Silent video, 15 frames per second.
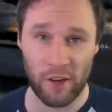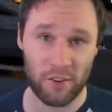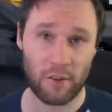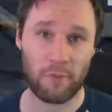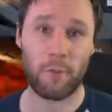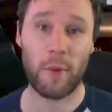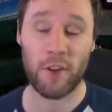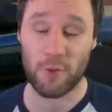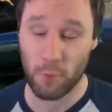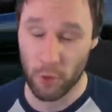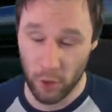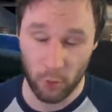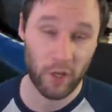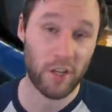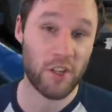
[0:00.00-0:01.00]
you released information
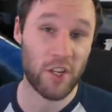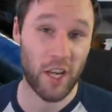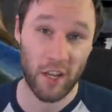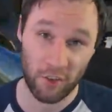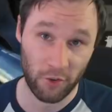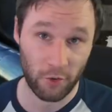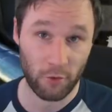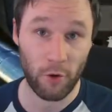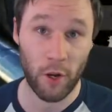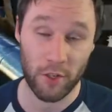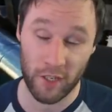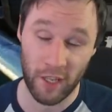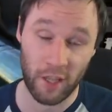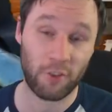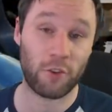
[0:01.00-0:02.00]
where you're going to change this
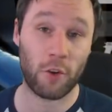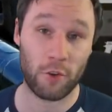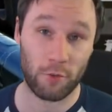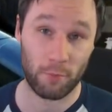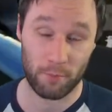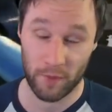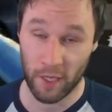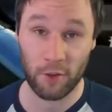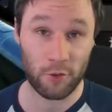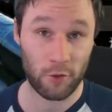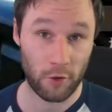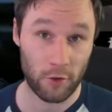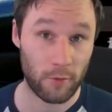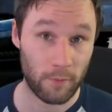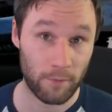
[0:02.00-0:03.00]
around, and that is good. That is
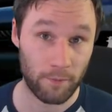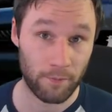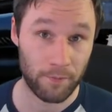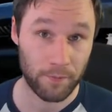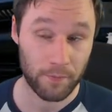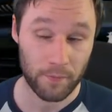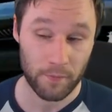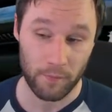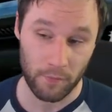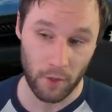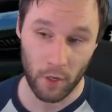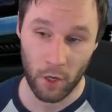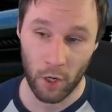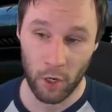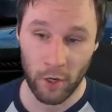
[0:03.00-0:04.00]
good.
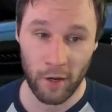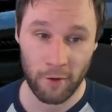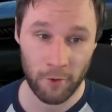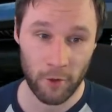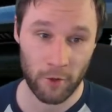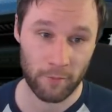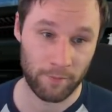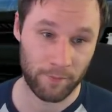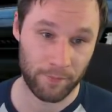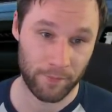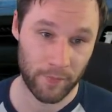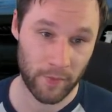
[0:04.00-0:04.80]
However,